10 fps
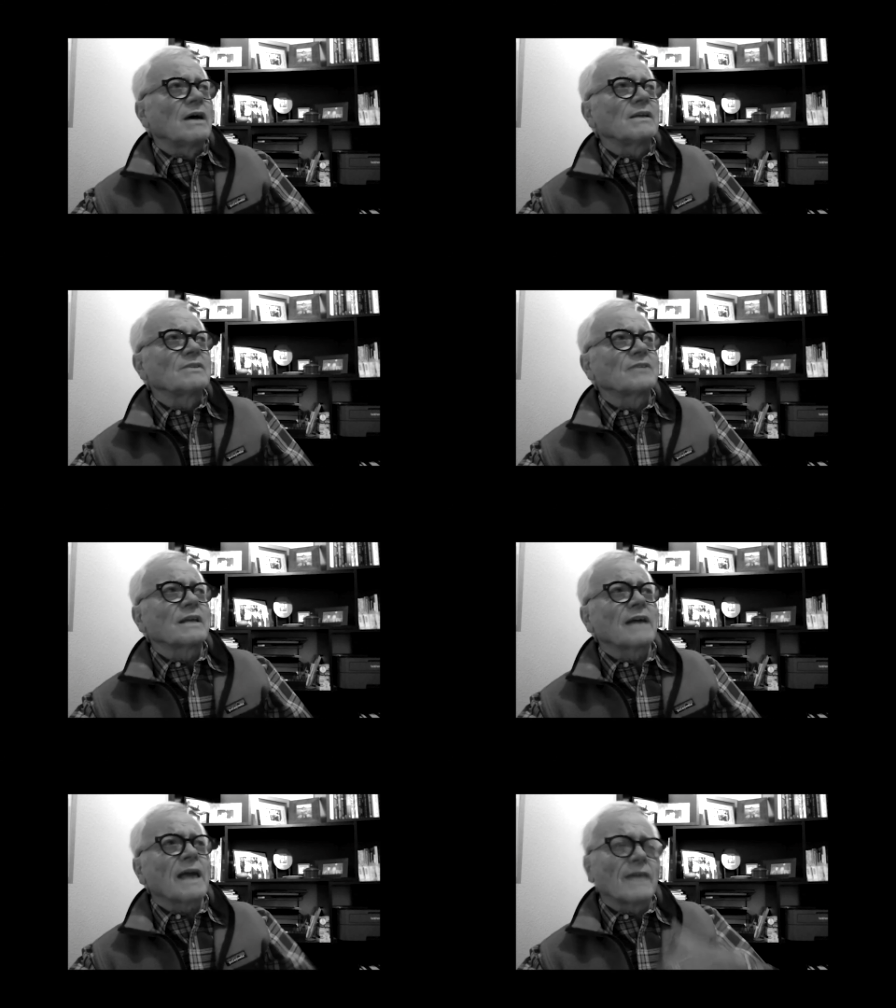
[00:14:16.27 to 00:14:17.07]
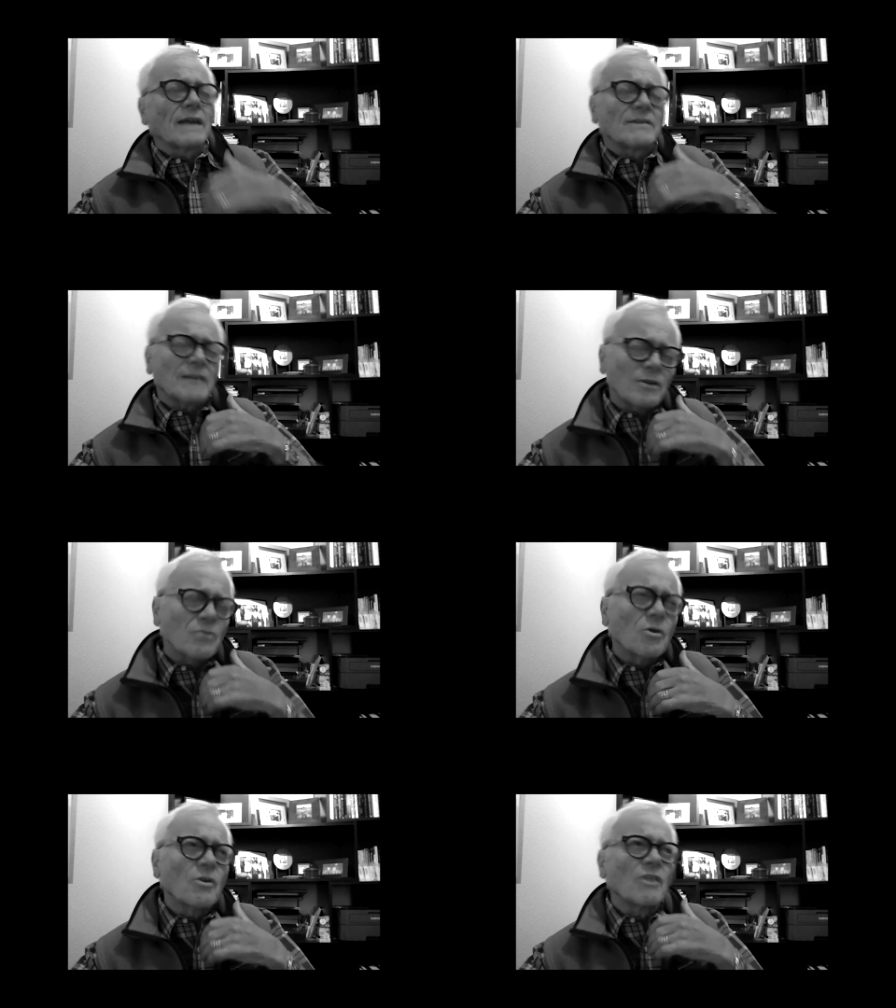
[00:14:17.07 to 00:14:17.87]
it's like I, I, I
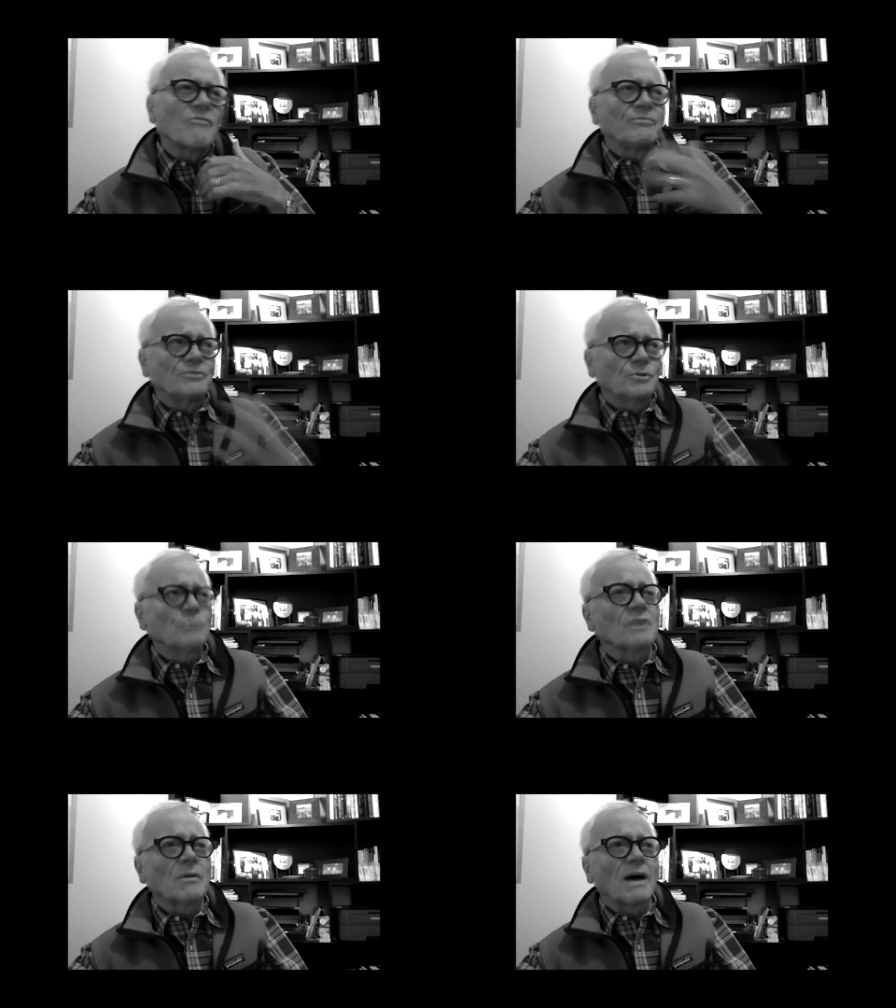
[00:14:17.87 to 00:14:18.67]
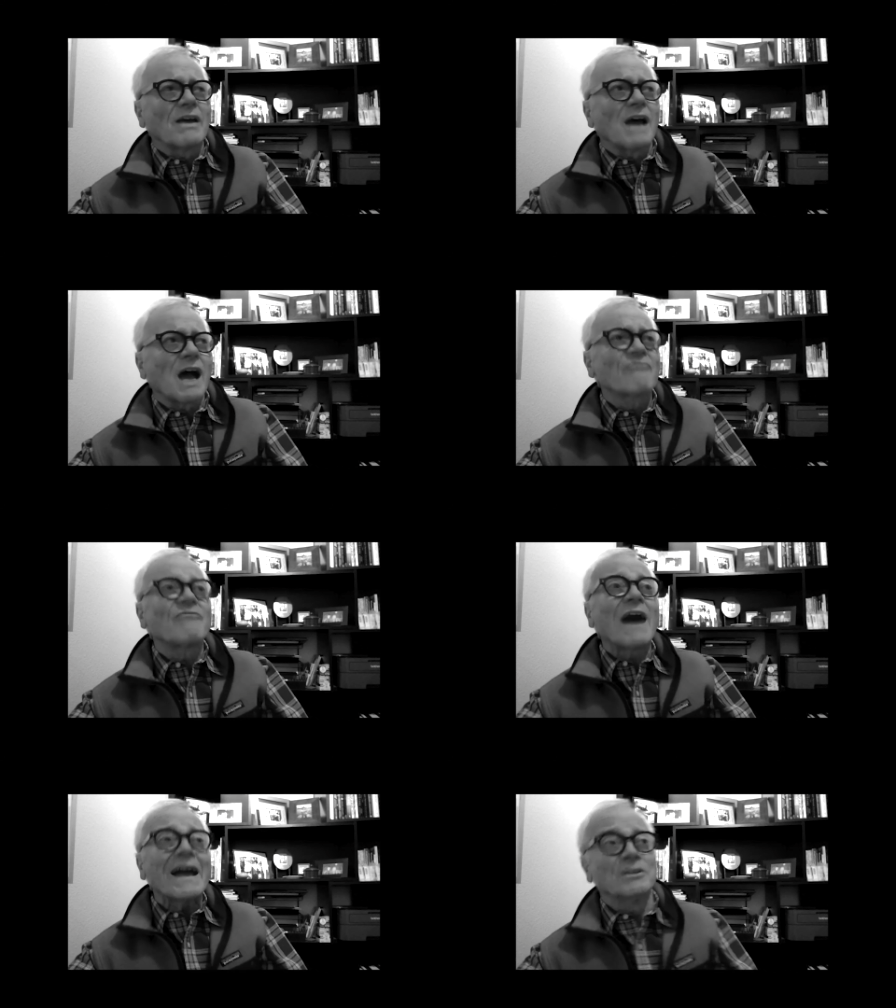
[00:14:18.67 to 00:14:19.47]
don't go there shoot them. I, I
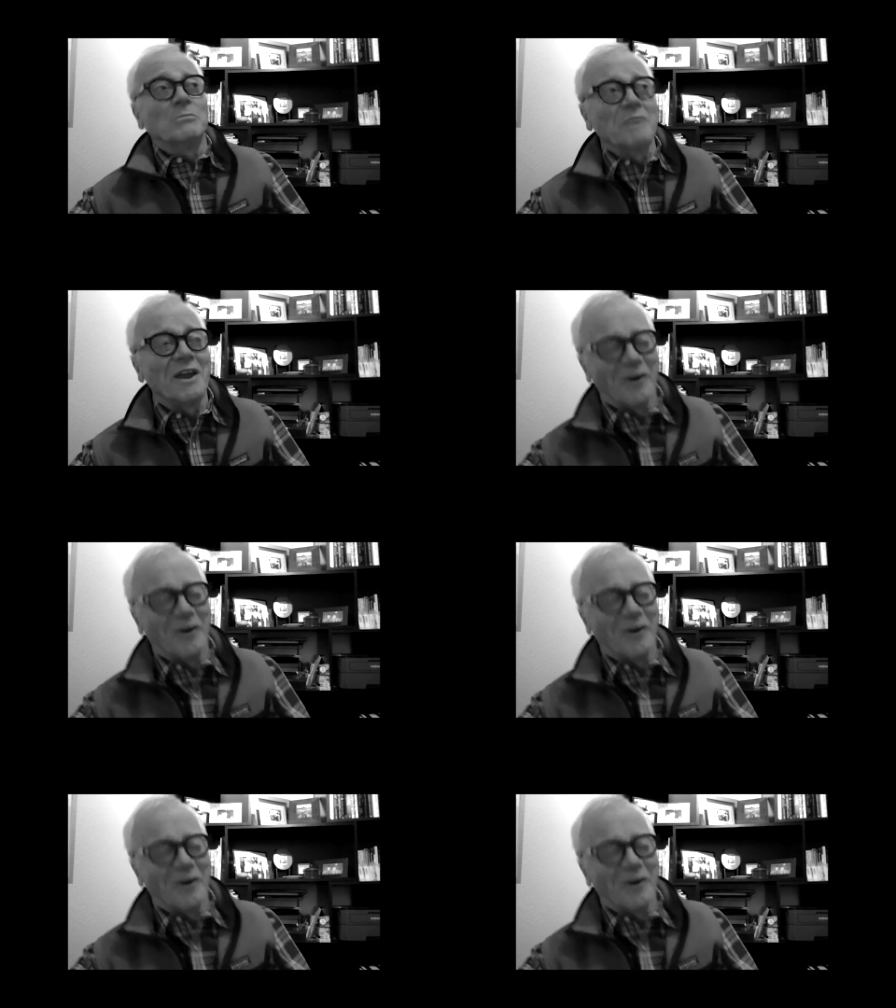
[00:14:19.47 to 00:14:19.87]
find them there.